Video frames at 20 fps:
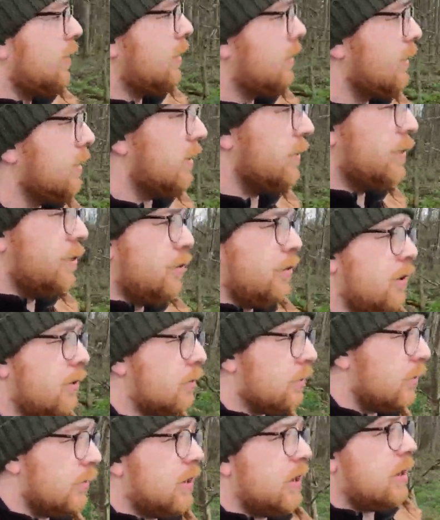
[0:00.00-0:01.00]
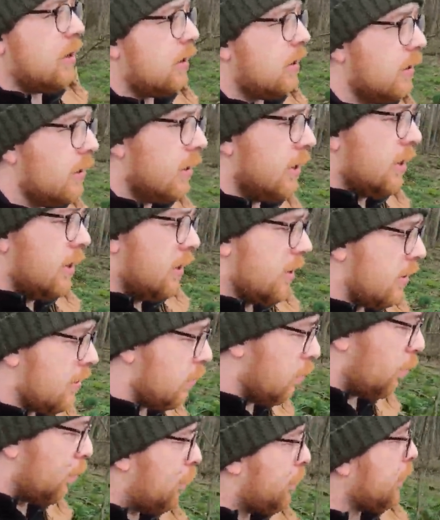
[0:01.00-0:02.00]
Didn't even know this was here.
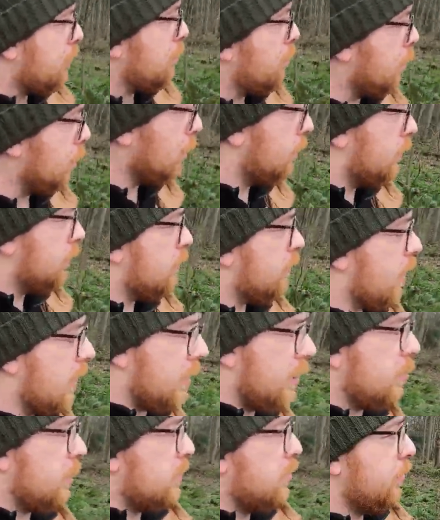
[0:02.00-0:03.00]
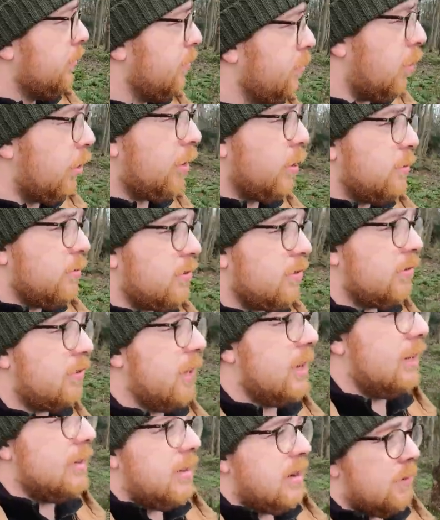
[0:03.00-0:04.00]
Wartout Woods. Now, I know the Wartout
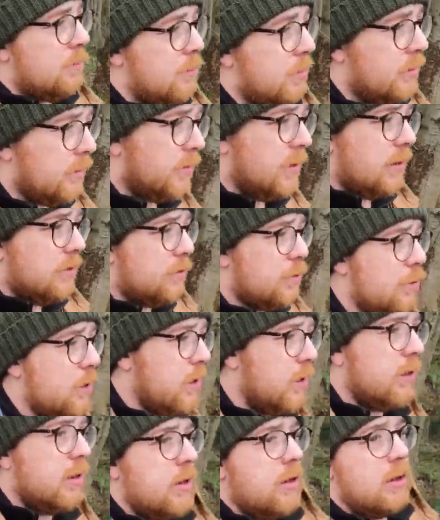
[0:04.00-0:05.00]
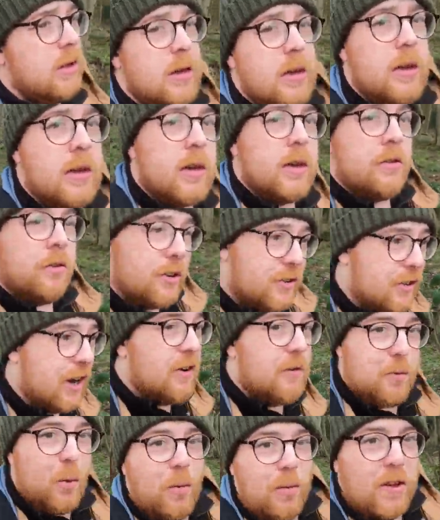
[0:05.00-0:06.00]
Stadium, because that's where
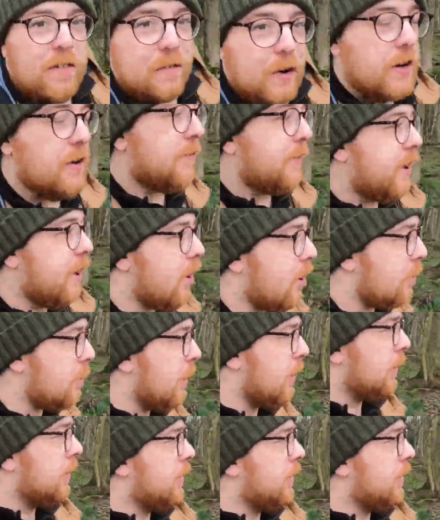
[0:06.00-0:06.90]
Recife won the Fife Cup.